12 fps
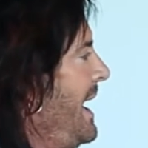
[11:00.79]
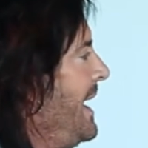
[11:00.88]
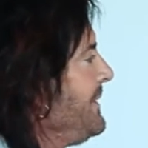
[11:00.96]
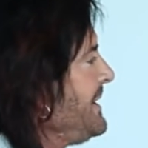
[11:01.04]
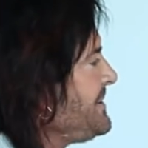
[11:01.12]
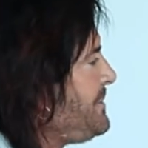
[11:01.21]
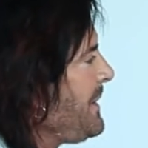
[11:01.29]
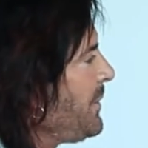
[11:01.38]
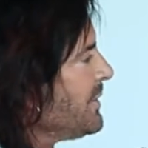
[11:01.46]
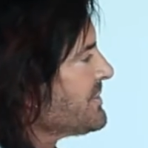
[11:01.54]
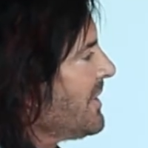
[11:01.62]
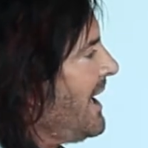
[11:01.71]
And these people
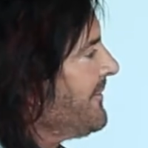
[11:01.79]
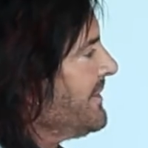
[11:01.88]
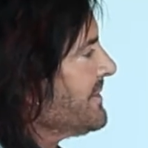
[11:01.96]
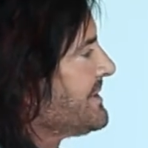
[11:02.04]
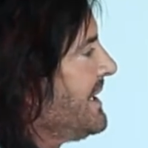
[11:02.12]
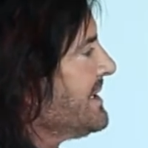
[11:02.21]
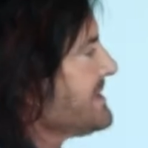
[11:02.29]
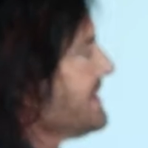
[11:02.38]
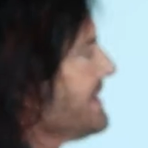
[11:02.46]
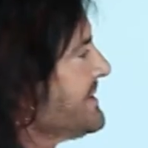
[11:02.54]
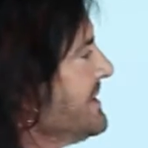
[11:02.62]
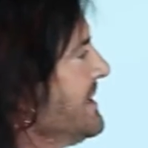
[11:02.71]
would drive to their tennis
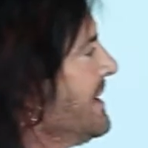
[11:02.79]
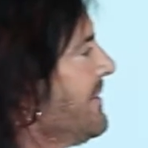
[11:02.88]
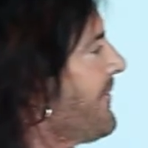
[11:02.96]
lesson in a